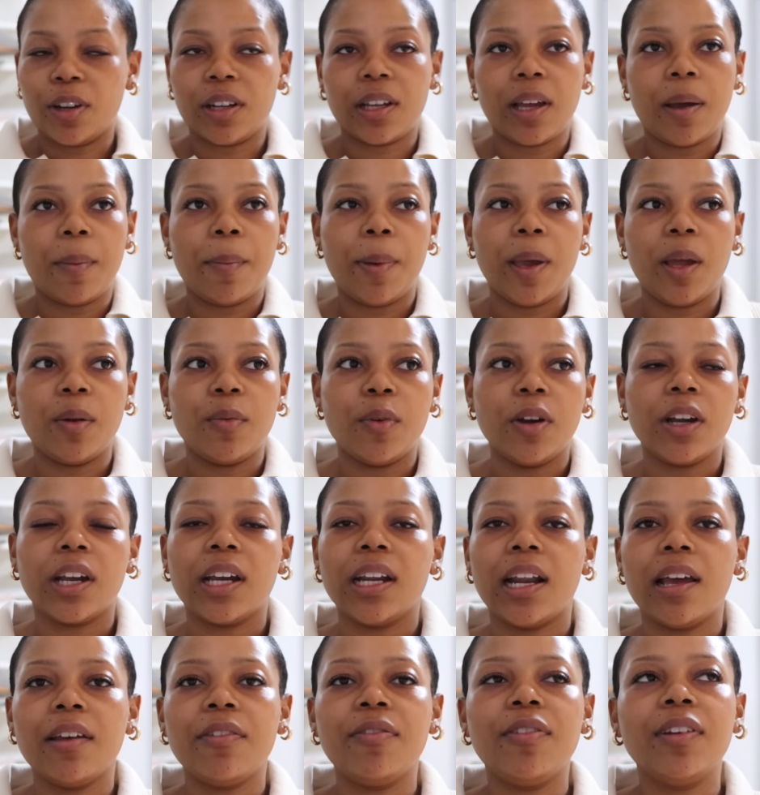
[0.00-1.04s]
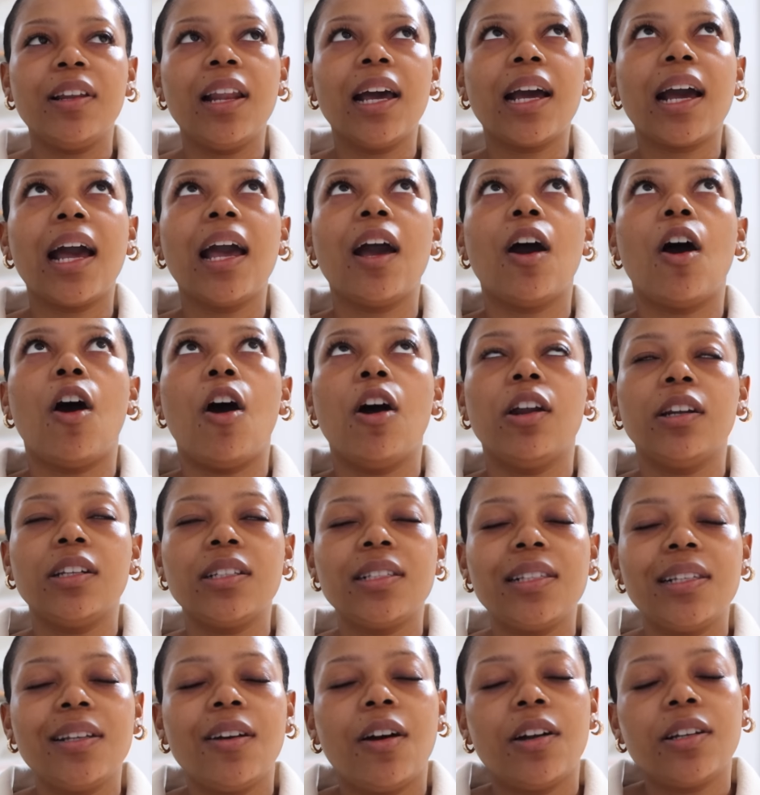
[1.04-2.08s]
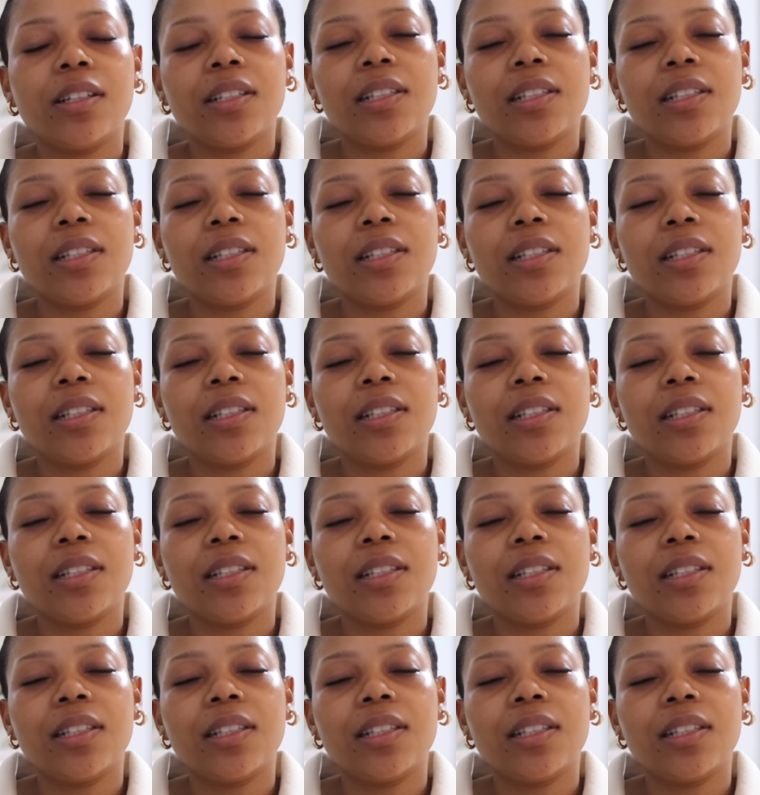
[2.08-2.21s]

and campaign work, and I feel like I honestly